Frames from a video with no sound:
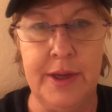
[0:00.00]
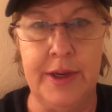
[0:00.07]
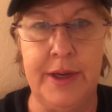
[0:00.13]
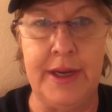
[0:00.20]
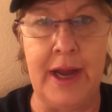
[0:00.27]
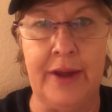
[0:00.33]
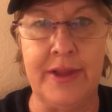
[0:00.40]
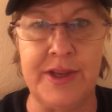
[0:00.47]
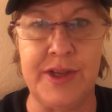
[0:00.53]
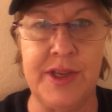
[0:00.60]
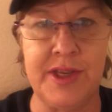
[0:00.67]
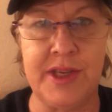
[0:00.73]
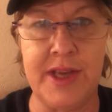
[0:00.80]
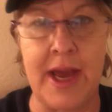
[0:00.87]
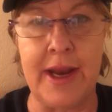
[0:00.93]
Now this
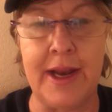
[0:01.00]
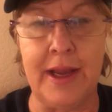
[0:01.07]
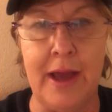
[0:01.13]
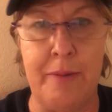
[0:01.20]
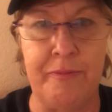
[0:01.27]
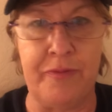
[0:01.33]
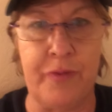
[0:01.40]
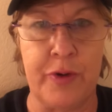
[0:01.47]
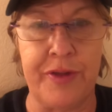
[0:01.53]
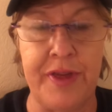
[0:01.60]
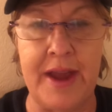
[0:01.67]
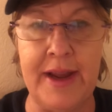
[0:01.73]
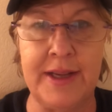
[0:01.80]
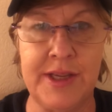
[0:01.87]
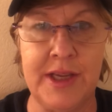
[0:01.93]
is setting up for
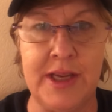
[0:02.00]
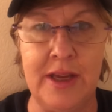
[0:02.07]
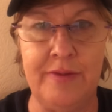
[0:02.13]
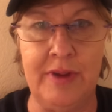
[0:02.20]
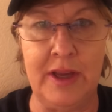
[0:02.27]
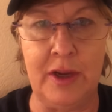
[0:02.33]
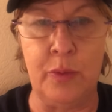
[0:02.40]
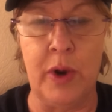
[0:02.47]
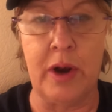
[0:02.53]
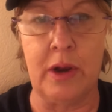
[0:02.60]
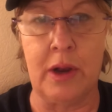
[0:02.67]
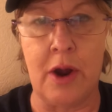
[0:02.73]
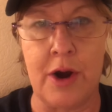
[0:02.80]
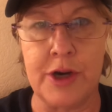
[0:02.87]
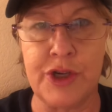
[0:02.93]
Thanksgiving, where
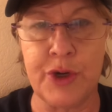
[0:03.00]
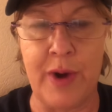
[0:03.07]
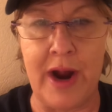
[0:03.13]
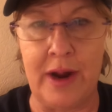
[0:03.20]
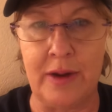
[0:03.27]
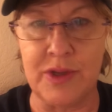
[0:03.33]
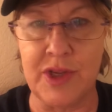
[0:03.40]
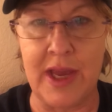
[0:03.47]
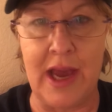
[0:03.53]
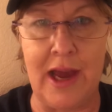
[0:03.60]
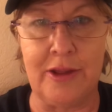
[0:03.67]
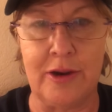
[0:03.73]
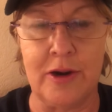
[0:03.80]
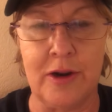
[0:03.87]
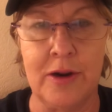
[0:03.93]
large crowds
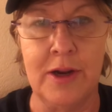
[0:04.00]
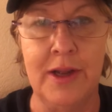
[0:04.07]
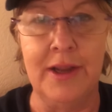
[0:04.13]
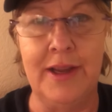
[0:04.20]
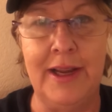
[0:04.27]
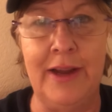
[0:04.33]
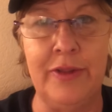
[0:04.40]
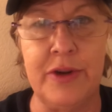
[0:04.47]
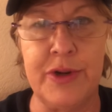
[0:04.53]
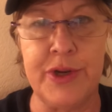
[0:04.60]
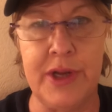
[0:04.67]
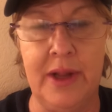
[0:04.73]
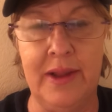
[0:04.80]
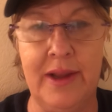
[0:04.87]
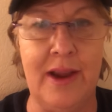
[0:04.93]
gather, and they're
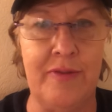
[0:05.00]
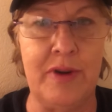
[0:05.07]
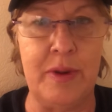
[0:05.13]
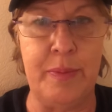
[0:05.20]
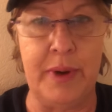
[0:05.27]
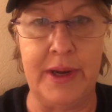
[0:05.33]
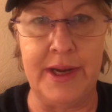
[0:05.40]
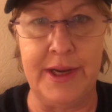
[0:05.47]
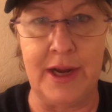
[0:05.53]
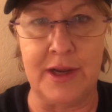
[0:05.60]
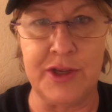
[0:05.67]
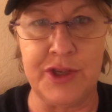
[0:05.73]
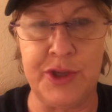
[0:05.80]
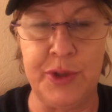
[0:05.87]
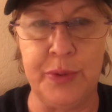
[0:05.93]
telling everybody
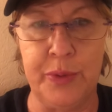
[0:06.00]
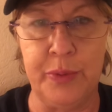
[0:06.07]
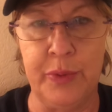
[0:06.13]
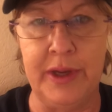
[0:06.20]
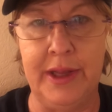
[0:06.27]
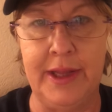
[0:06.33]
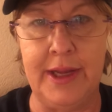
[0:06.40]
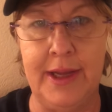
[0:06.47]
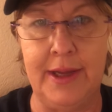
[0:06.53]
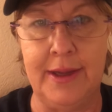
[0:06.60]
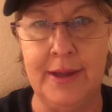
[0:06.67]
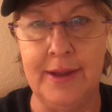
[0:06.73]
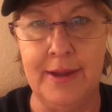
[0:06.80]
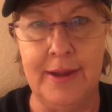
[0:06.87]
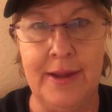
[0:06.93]
not to really
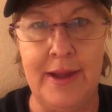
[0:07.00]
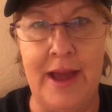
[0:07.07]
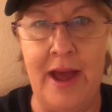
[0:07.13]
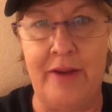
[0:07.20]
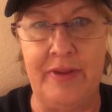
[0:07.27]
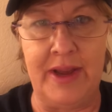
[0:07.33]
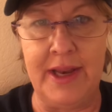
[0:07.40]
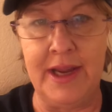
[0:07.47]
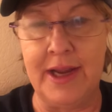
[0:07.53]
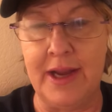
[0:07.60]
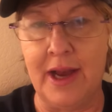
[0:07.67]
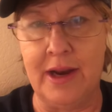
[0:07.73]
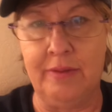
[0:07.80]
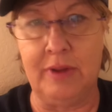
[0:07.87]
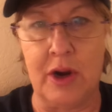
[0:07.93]
have any
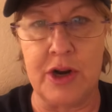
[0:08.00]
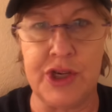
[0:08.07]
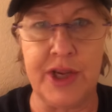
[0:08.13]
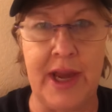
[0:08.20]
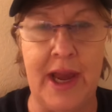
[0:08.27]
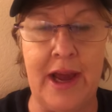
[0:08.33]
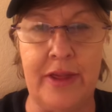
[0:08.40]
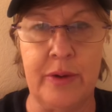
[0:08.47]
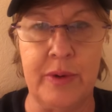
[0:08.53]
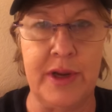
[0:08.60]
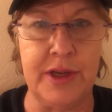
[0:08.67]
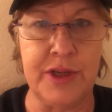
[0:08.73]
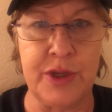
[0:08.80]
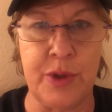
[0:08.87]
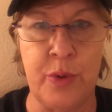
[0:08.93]
kind of large
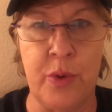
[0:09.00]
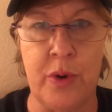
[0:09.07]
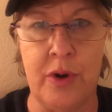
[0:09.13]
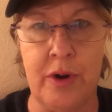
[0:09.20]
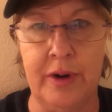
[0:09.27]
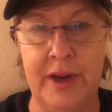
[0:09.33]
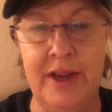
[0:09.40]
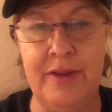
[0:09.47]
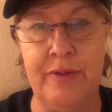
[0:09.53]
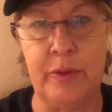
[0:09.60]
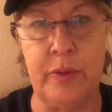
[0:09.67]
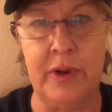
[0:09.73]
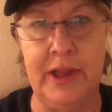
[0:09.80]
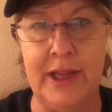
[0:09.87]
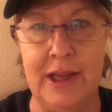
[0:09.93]
gatherings or even
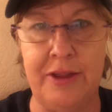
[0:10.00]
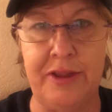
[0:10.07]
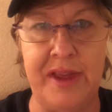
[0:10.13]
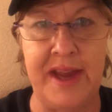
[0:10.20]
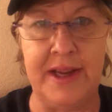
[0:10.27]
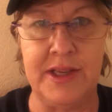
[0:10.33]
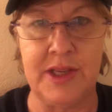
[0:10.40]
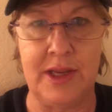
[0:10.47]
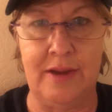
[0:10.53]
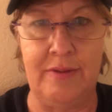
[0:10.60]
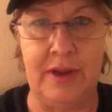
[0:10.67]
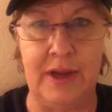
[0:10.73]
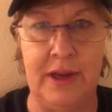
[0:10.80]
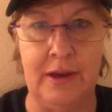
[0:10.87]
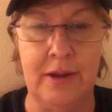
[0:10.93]
really a
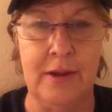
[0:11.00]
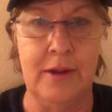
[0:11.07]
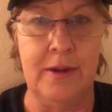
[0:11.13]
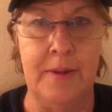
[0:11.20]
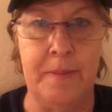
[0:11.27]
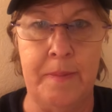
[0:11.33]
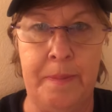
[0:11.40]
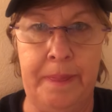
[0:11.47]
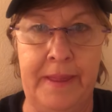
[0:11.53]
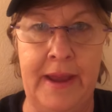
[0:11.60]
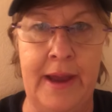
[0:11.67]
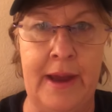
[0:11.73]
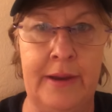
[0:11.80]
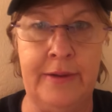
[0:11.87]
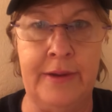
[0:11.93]
Thanksgiving,
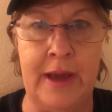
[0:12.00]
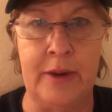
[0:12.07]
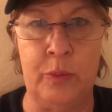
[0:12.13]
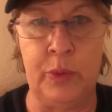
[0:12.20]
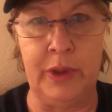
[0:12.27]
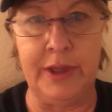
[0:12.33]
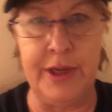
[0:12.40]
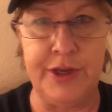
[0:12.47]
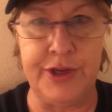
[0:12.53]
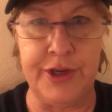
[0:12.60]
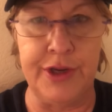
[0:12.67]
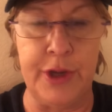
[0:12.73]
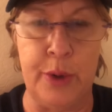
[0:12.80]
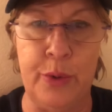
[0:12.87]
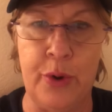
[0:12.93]
and that will lead
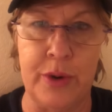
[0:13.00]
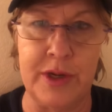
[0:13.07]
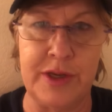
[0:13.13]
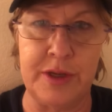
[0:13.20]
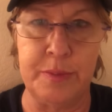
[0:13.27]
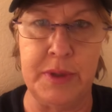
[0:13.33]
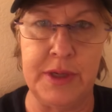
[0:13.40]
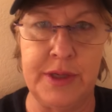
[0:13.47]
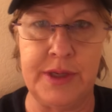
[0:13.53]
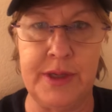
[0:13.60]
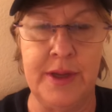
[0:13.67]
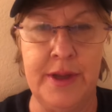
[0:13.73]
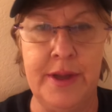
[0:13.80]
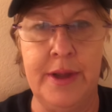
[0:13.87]
to no Christmas,